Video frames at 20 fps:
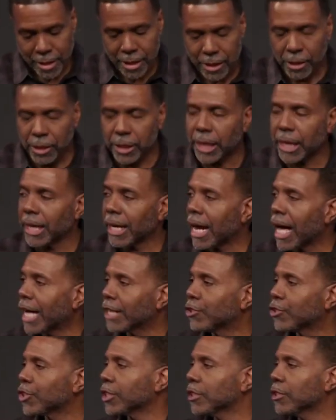Look at how
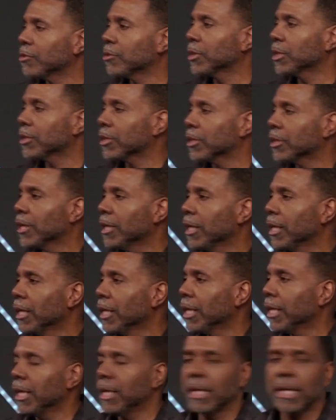generous
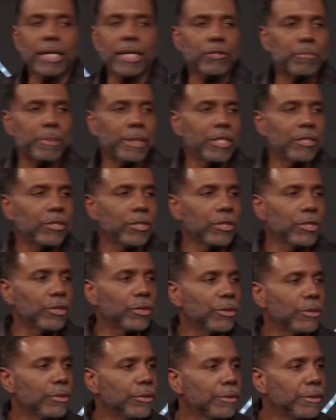He has been to you.